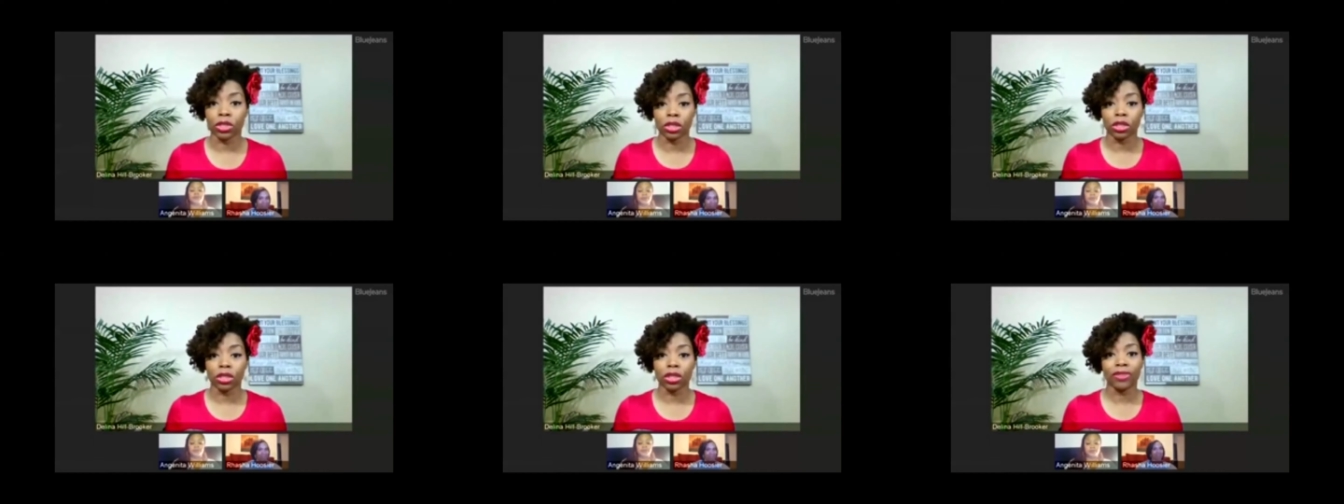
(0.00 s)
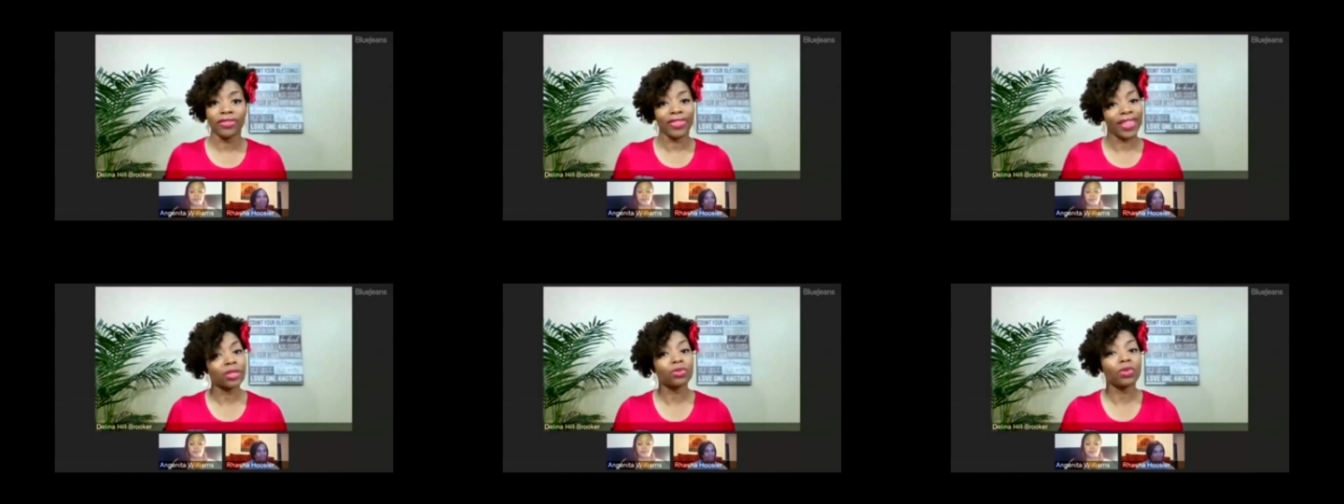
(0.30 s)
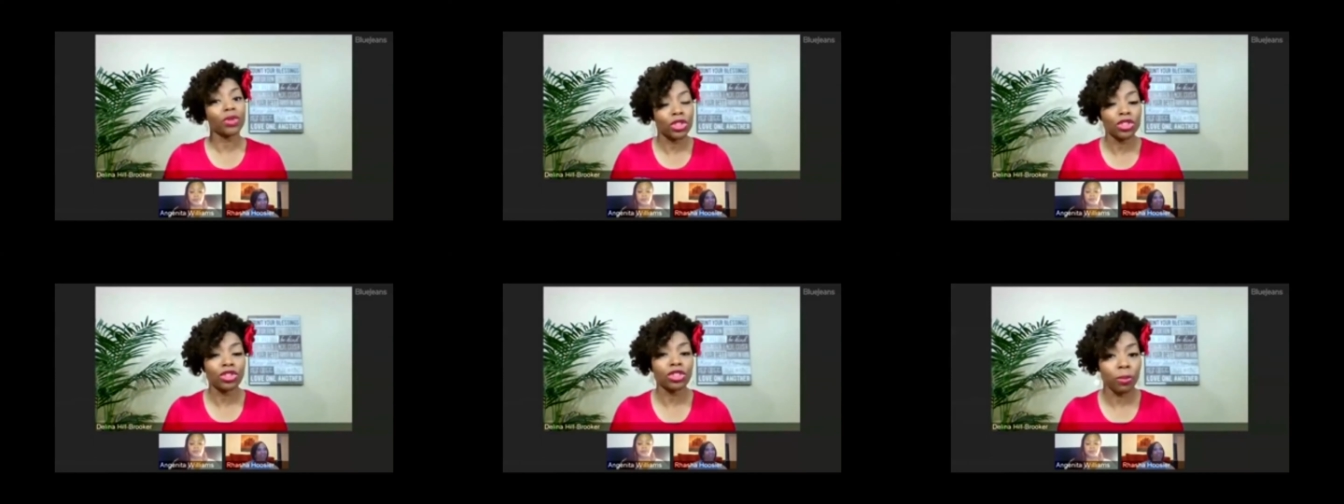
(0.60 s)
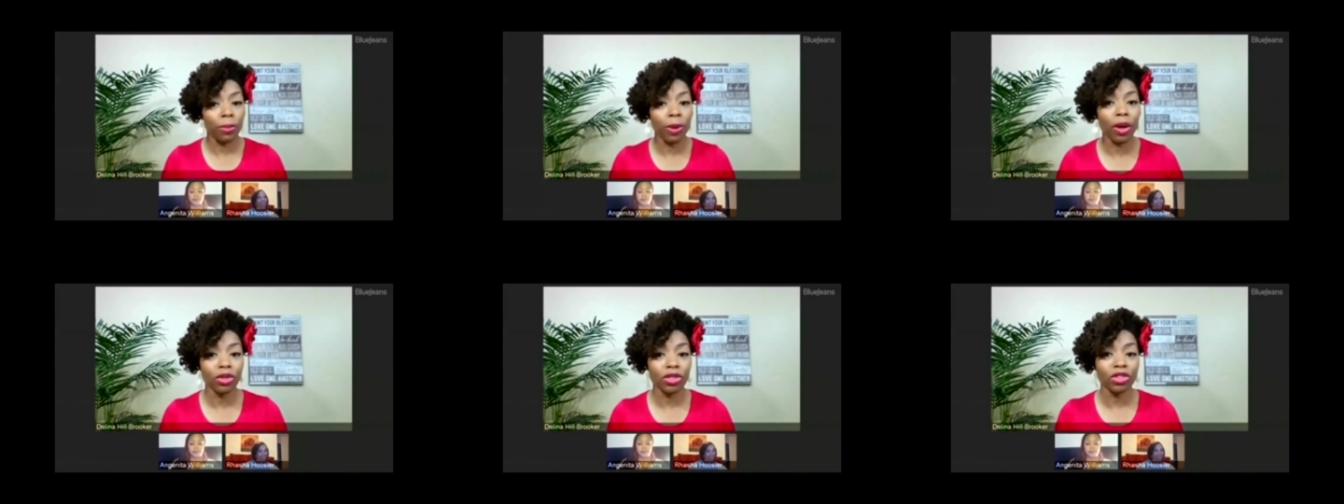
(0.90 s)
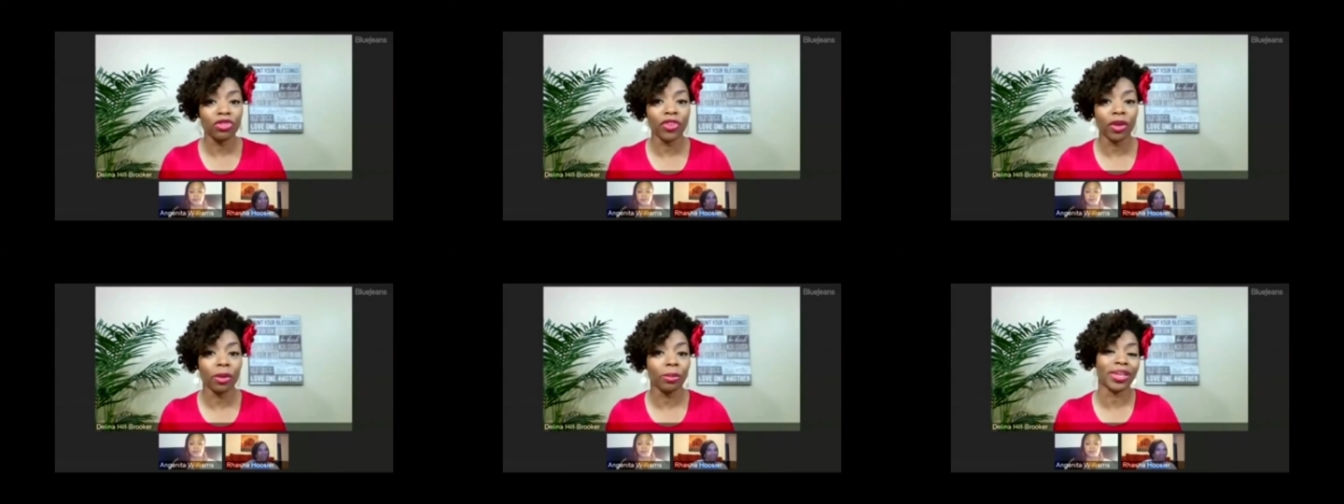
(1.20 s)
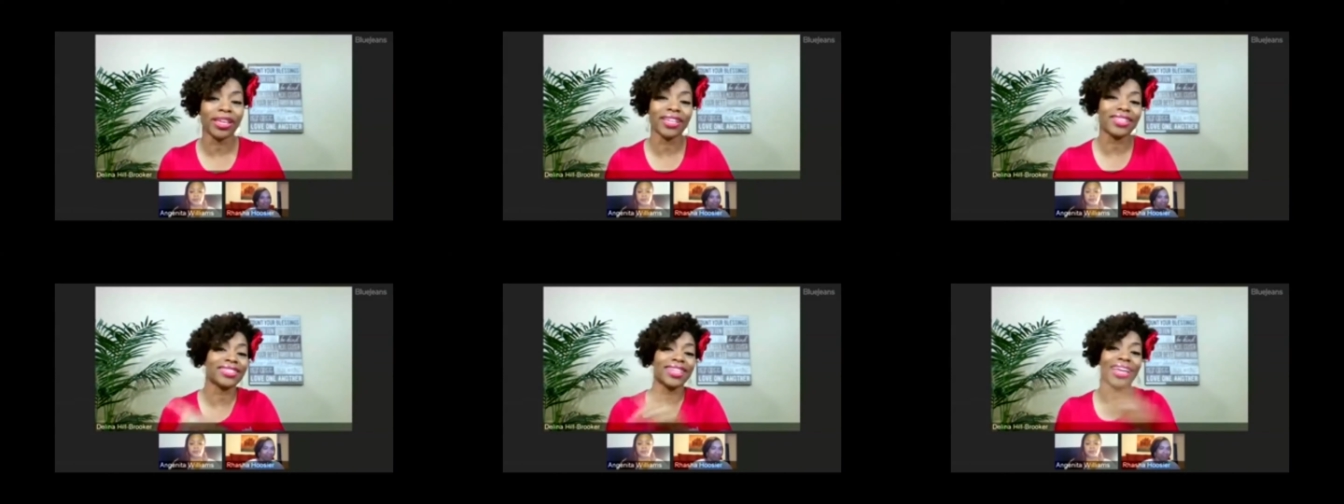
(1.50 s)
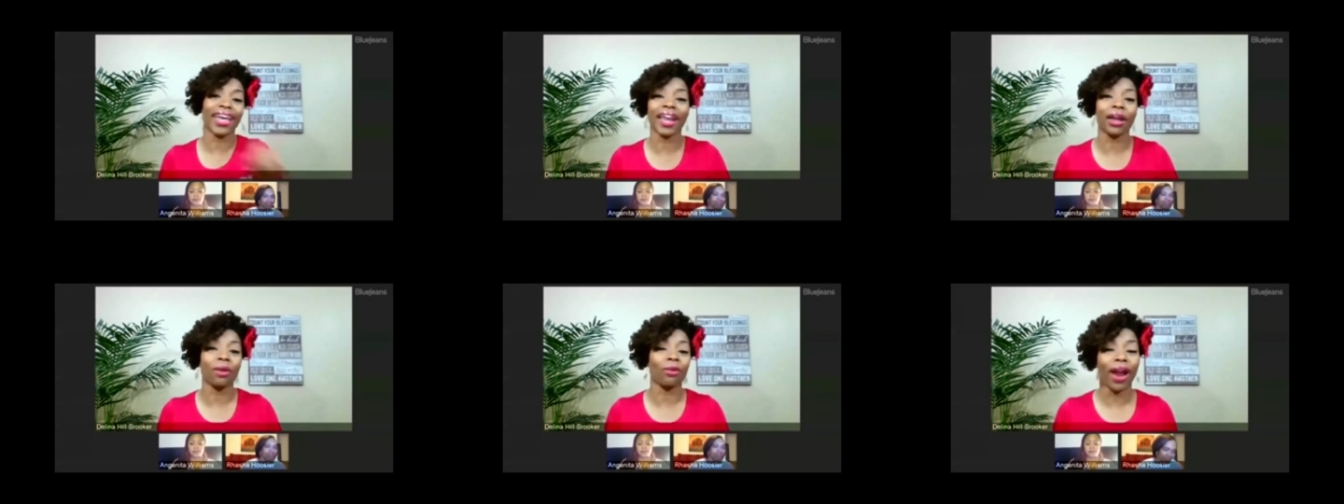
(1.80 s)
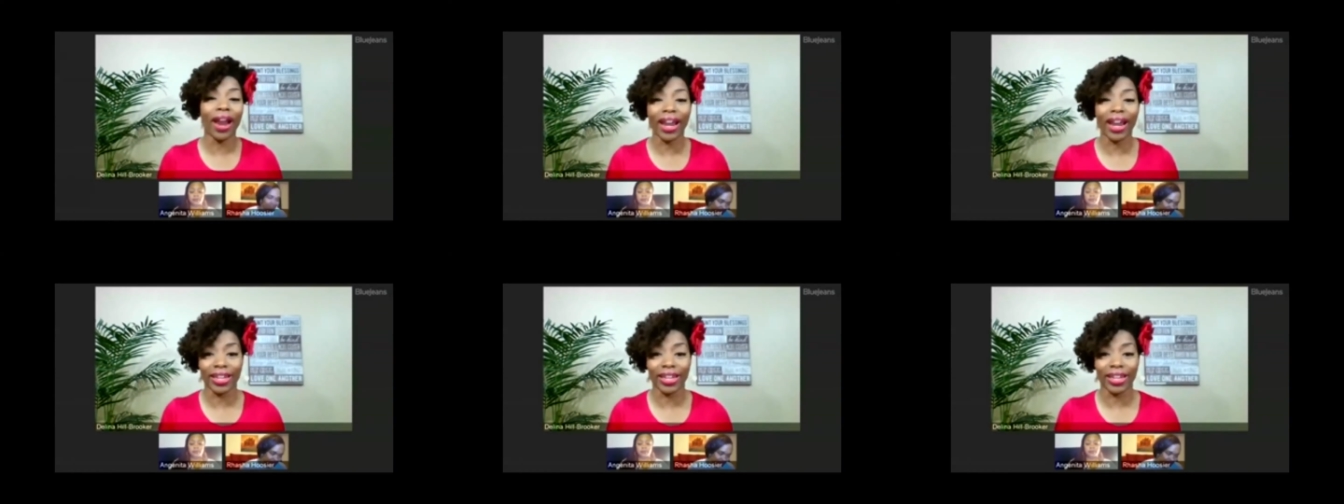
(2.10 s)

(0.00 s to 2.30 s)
That's what you're supposed to feel, because that ain't right.